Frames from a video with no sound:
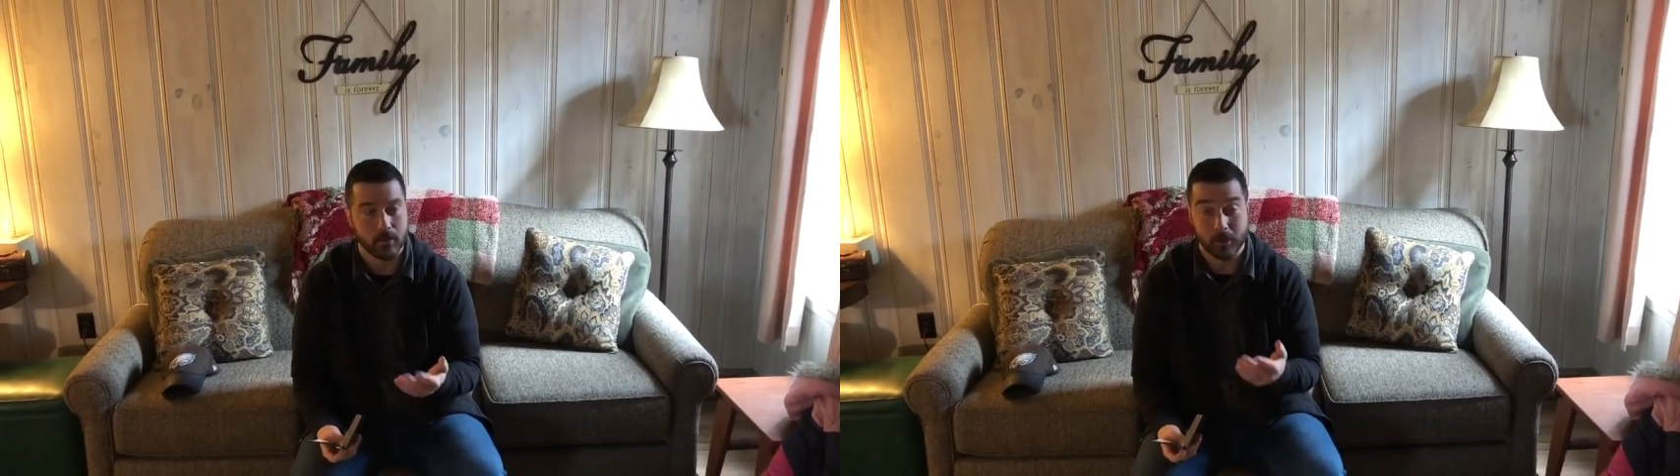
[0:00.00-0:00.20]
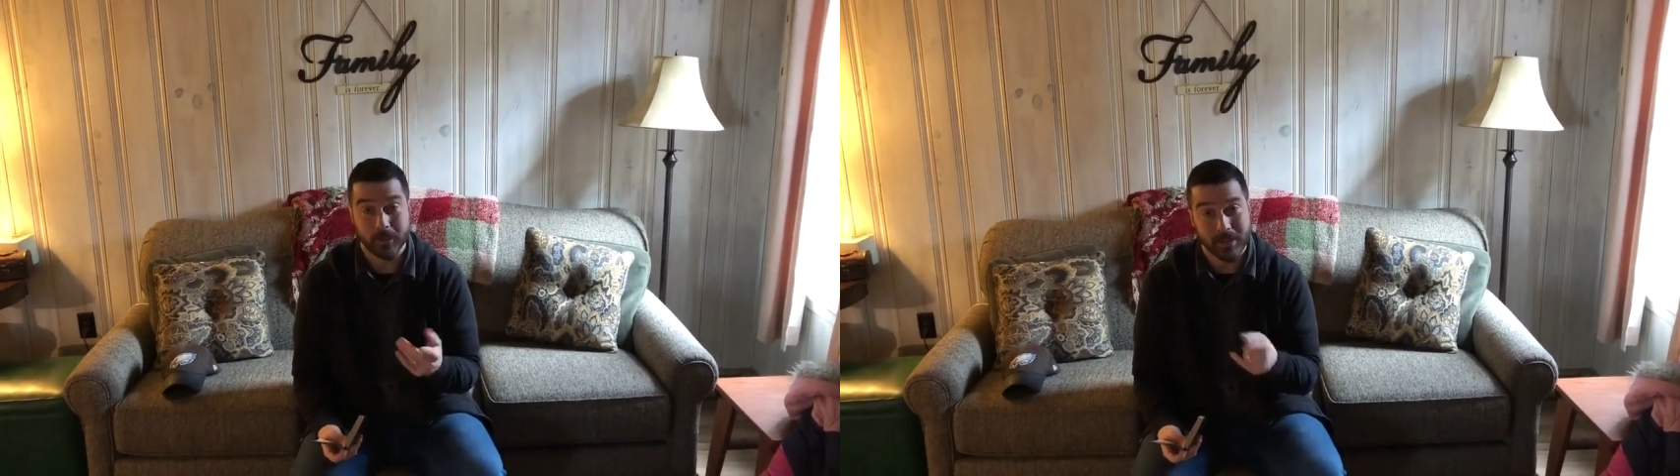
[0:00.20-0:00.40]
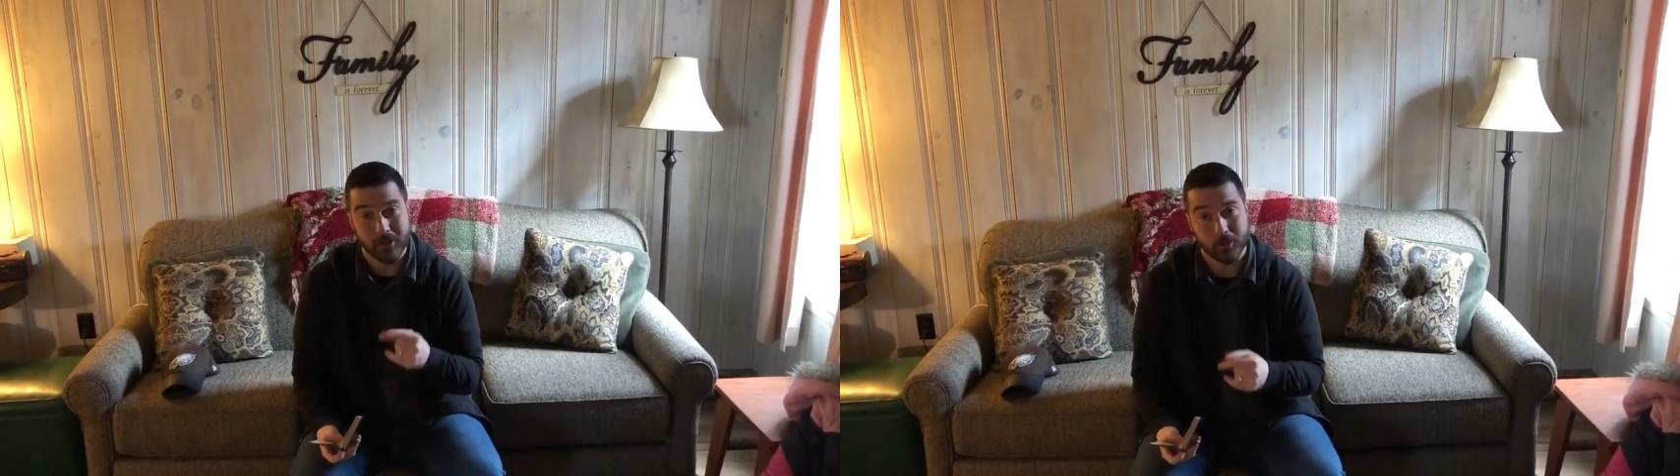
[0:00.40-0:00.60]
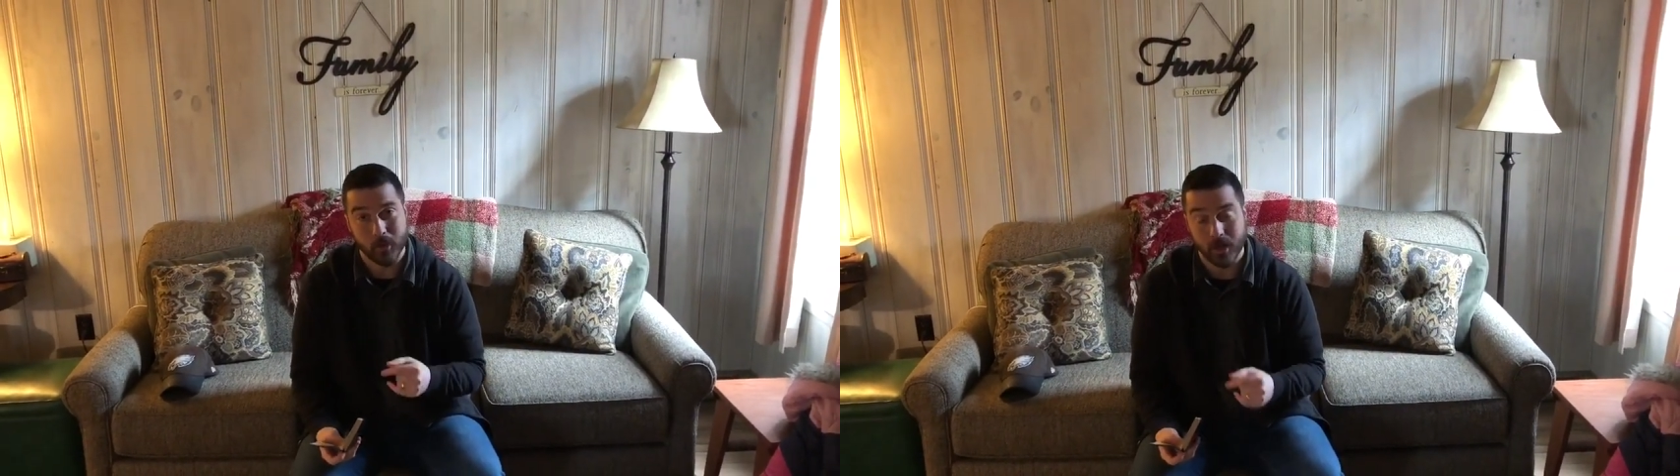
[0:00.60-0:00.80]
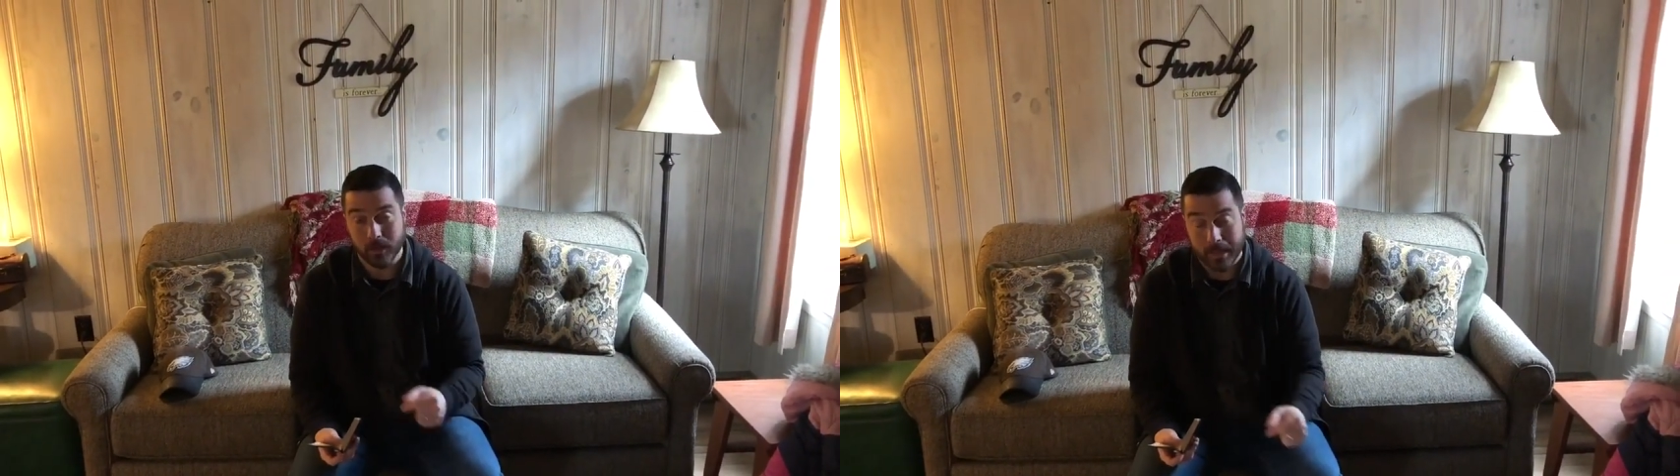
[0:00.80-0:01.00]
But guess
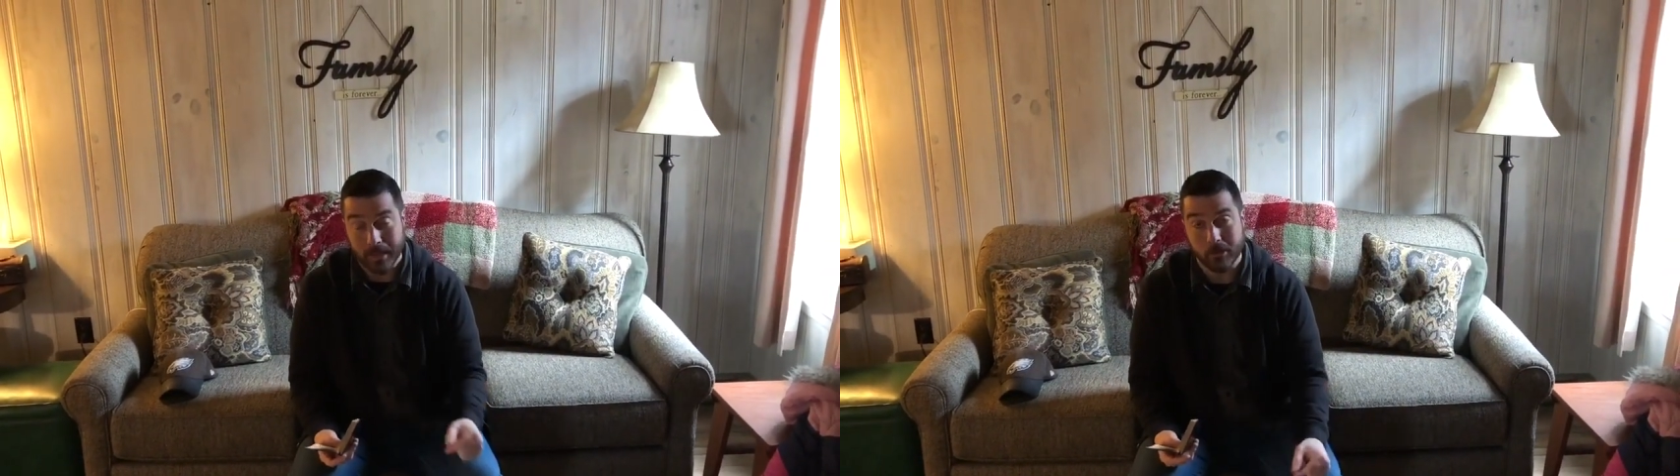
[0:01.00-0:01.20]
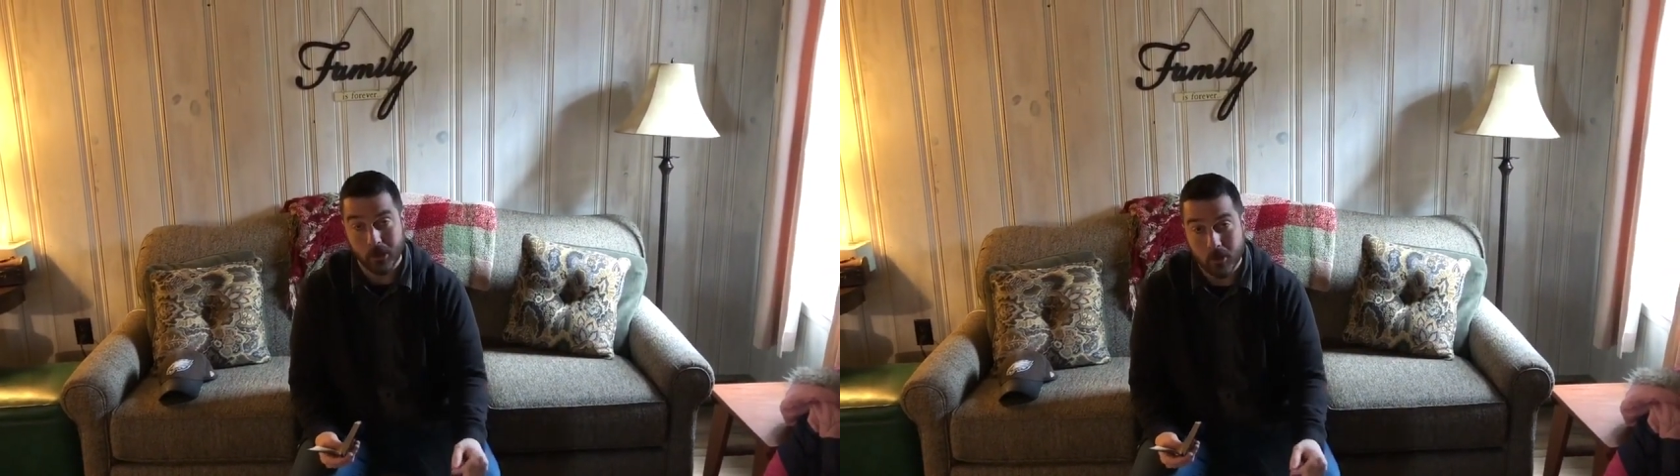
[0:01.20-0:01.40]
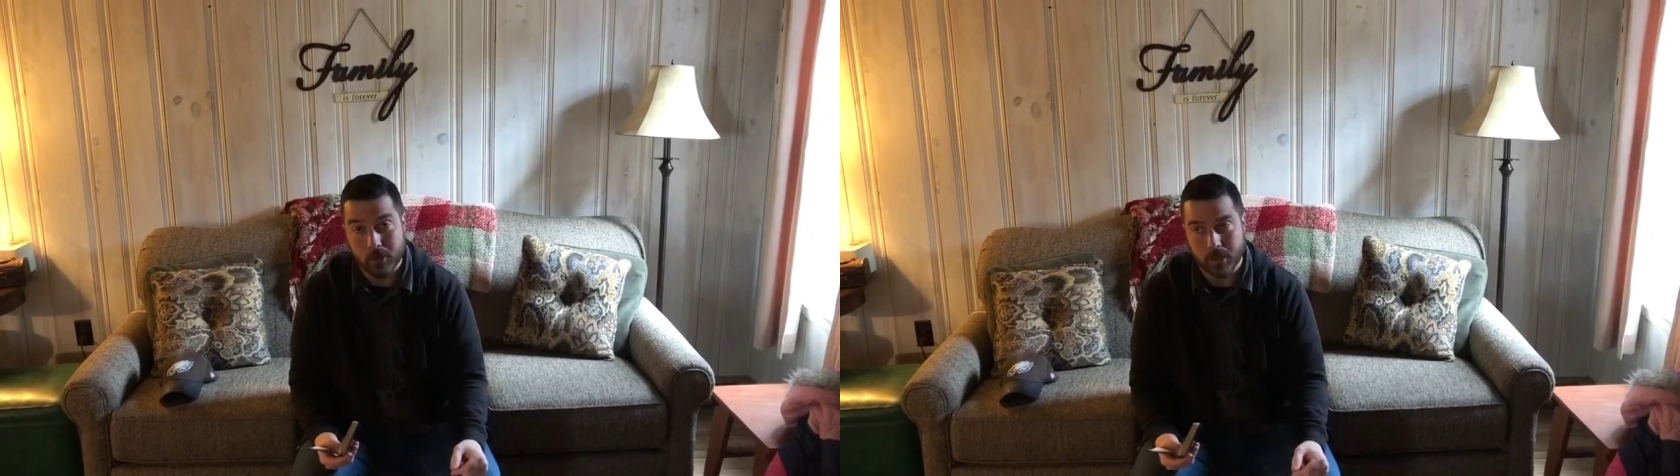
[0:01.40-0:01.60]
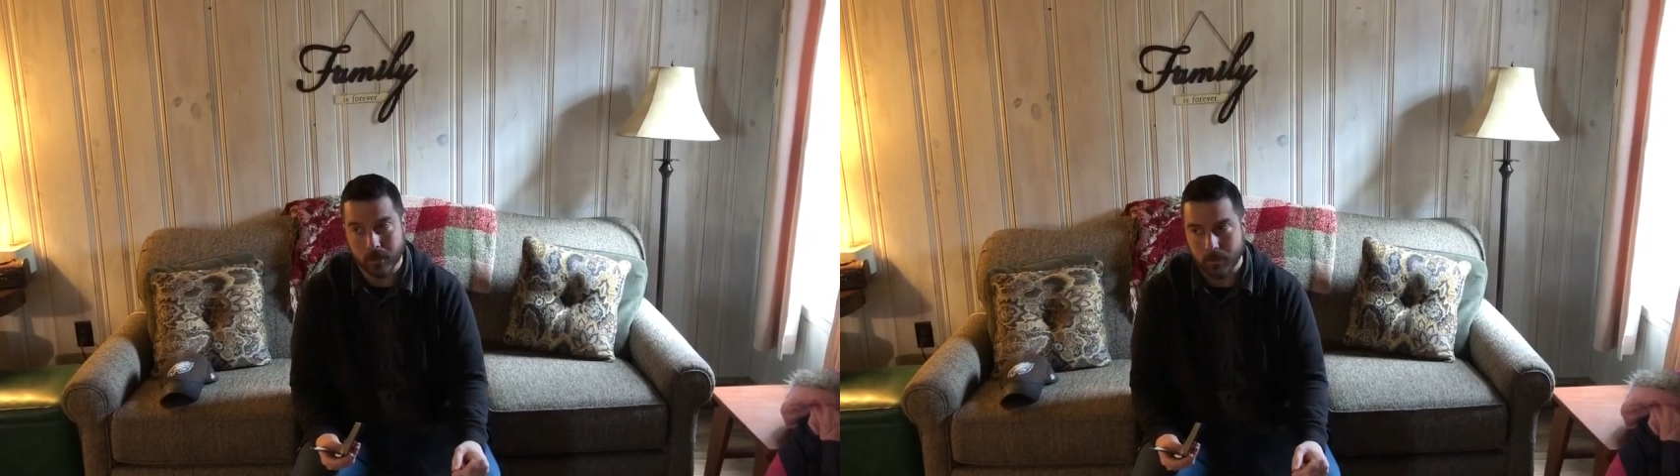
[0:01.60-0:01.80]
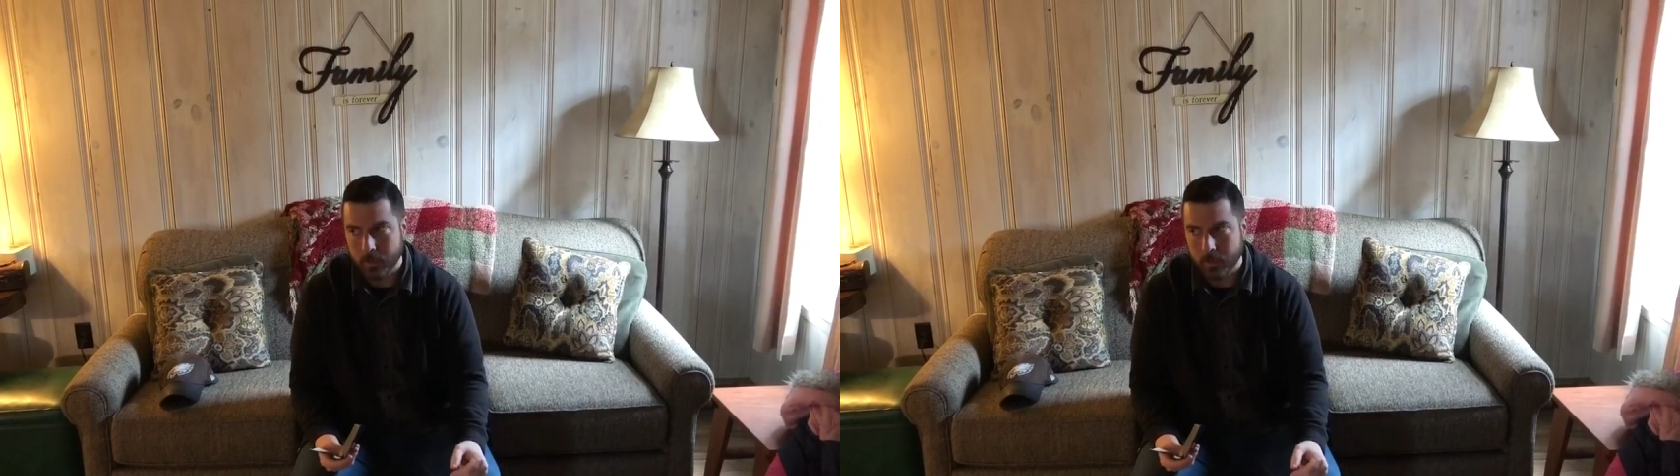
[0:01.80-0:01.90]
what? God knows it.